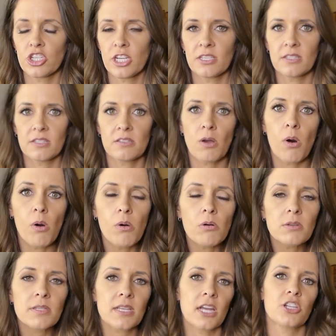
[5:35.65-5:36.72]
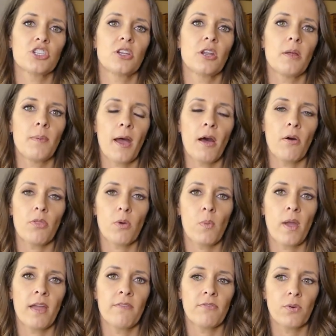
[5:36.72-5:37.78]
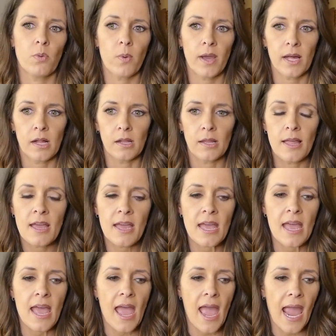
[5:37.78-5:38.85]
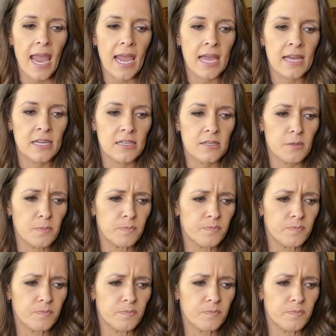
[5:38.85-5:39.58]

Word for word: She has this whole section about the way of the will. And